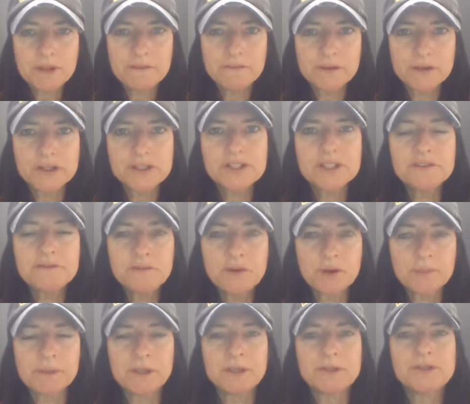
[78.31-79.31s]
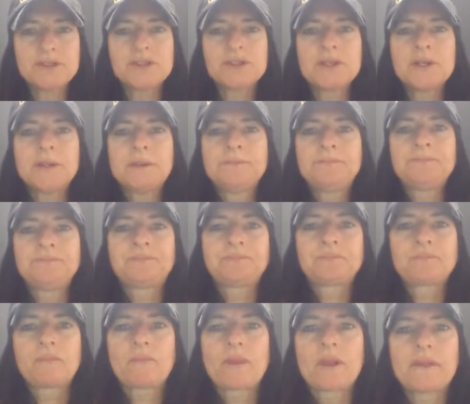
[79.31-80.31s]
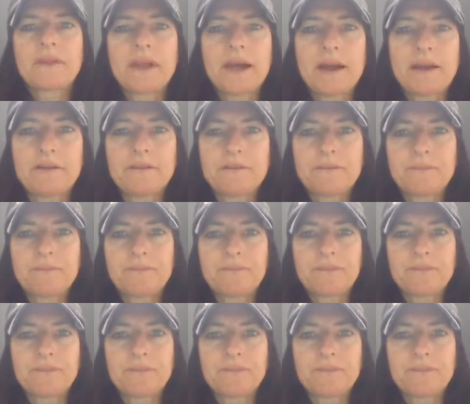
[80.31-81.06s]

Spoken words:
first and foremost, that